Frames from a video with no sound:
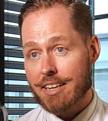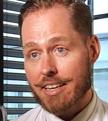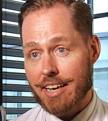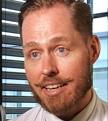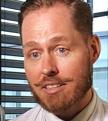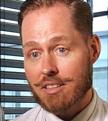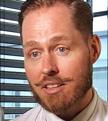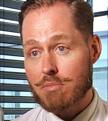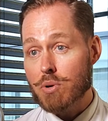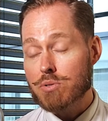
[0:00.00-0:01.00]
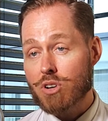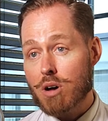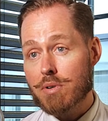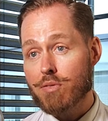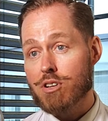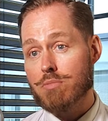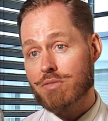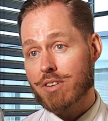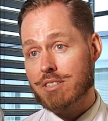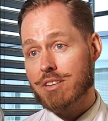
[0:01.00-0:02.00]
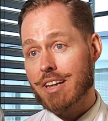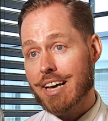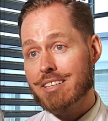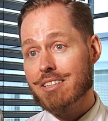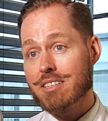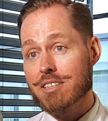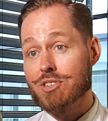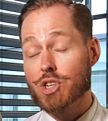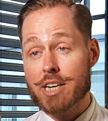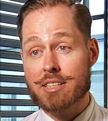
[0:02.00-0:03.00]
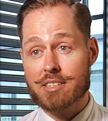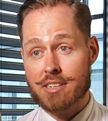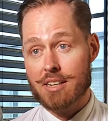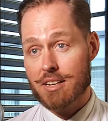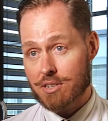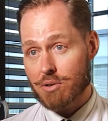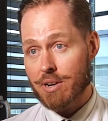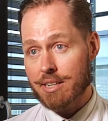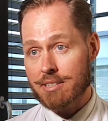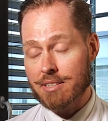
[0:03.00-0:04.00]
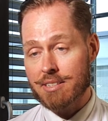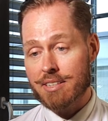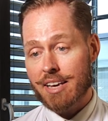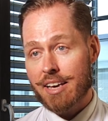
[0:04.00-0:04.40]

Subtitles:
and the most common form of vasculitis is giant cell arteritis.